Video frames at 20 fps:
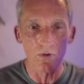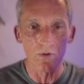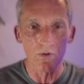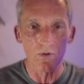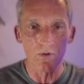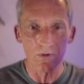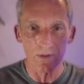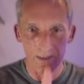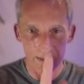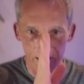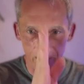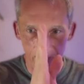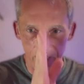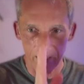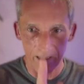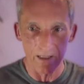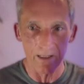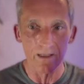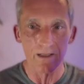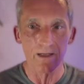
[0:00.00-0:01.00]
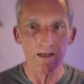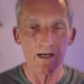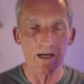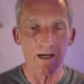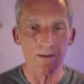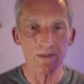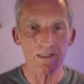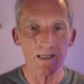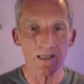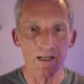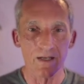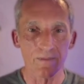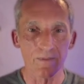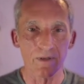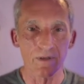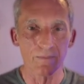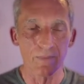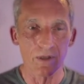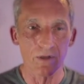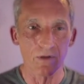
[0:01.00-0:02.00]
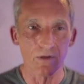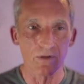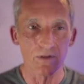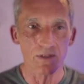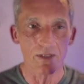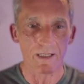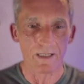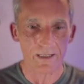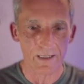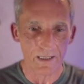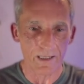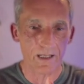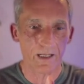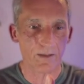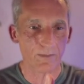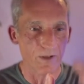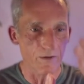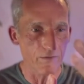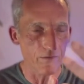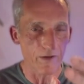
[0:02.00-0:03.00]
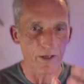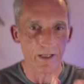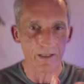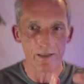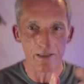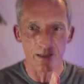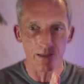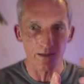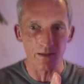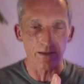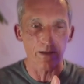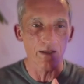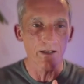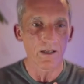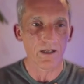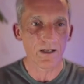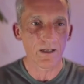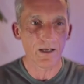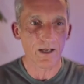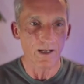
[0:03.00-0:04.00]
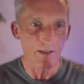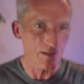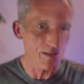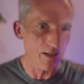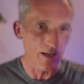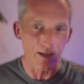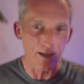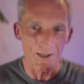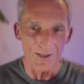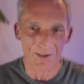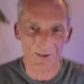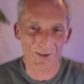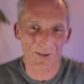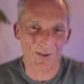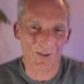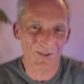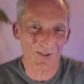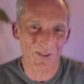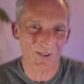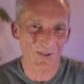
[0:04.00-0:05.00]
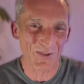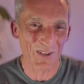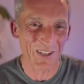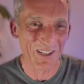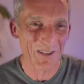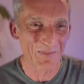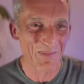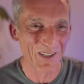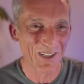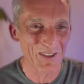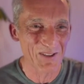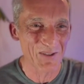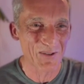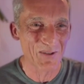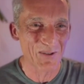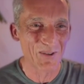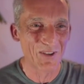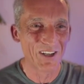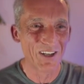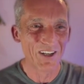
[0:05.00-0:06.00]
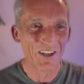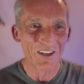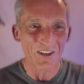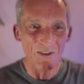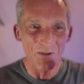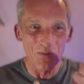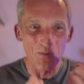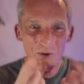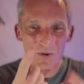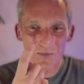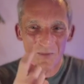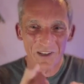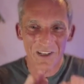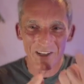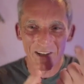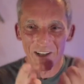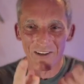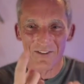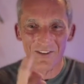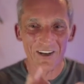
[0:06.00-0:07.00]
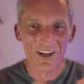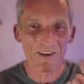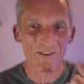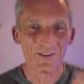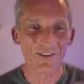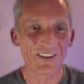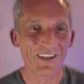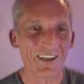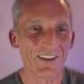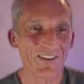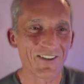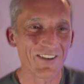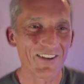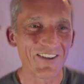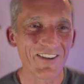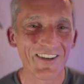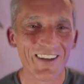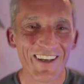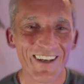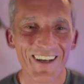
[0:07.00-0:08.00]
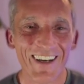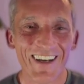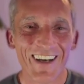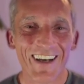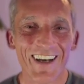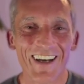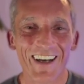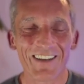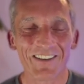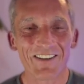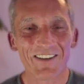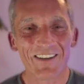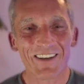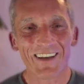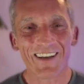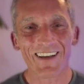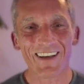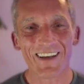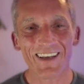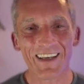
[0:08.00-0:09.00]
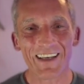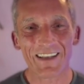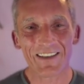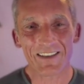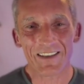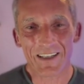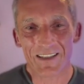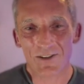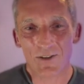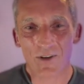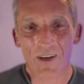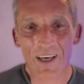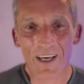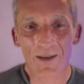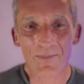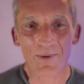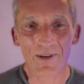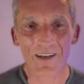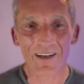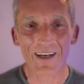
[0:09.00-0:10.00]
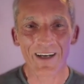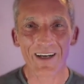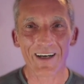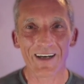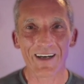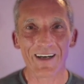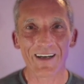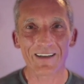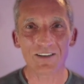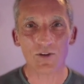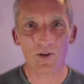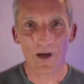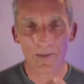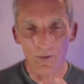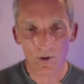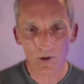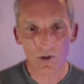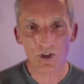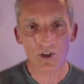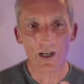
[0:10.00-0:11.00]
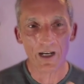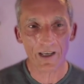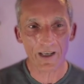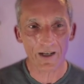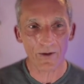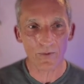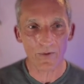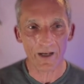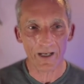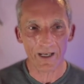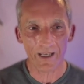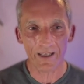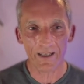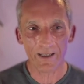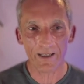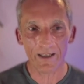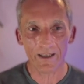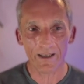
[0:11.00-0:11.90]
stay, I'm celibate because it's here in my face, and Sana is also doing her best to kind of woo me in every now and then, you know? And it's okay, but so I'm not shying away,